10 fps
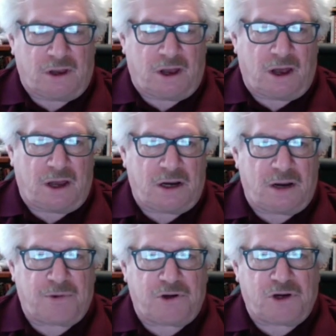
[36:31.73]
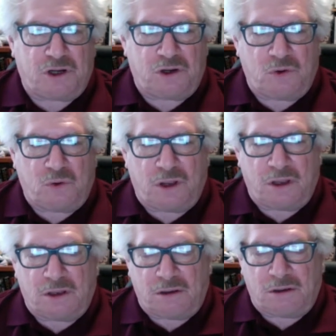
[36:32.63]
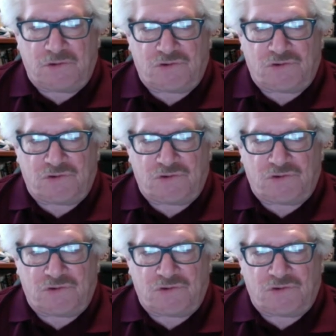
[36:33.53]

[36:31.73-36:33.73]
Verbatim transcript: Uh, number two, you, you,